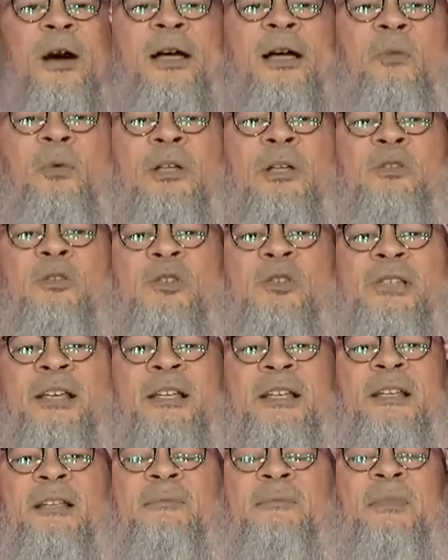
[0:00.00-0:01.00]
I want to
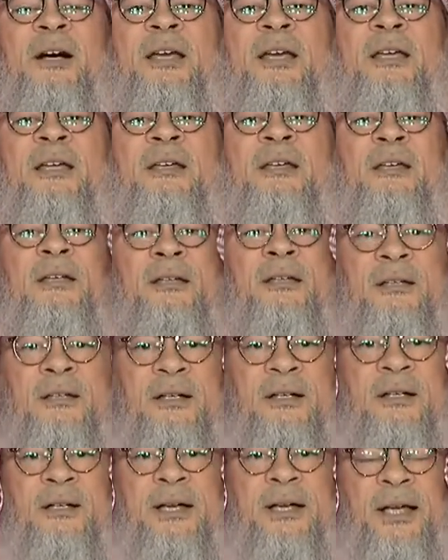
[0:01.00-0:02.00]
sell my
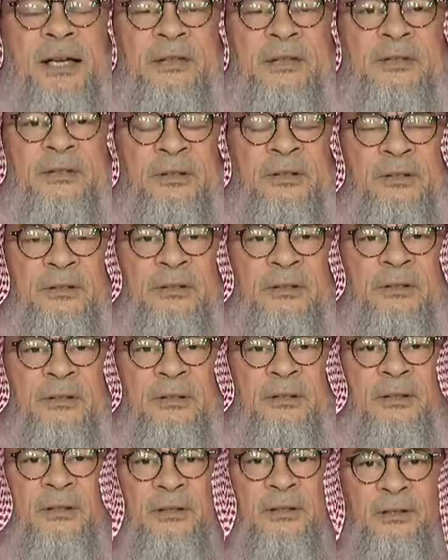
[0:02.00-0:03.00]
head
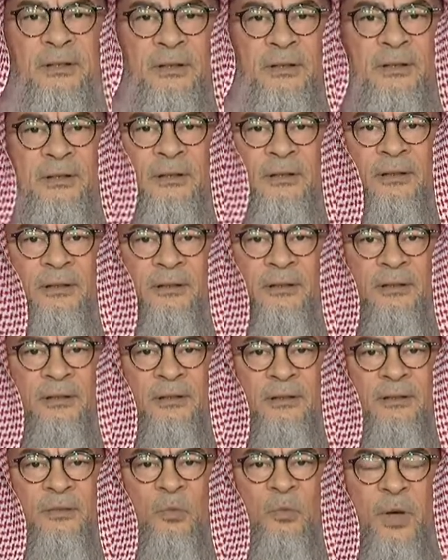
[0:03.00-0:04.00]

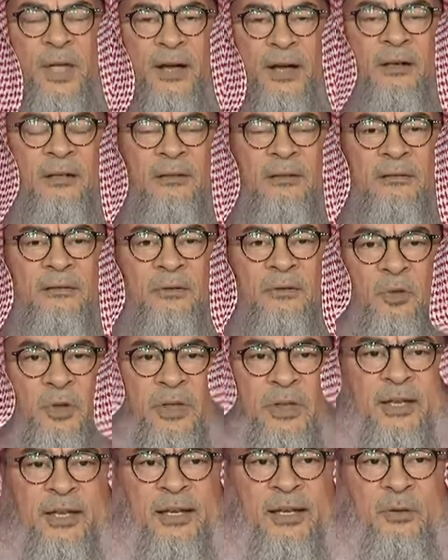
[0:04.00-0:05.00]
wear? Do you
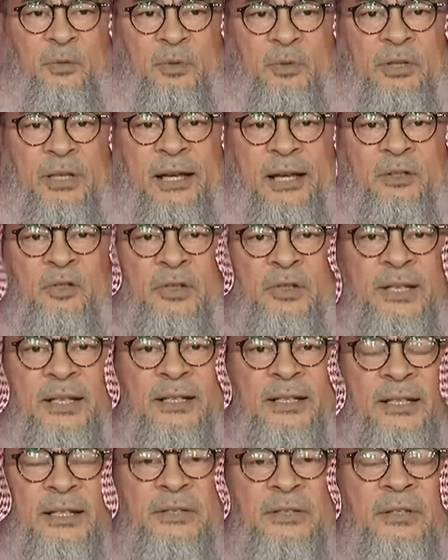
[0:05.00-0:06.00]
think I would like to
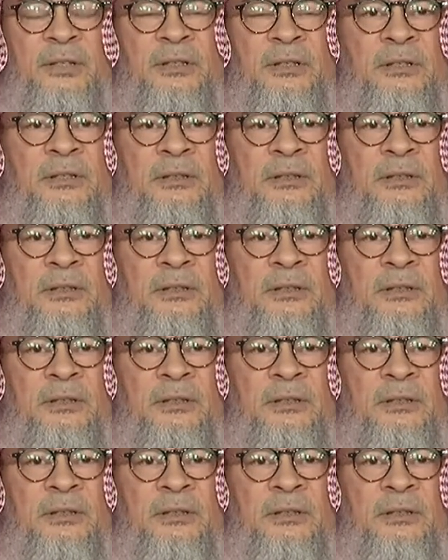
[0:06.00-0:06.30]
sell this?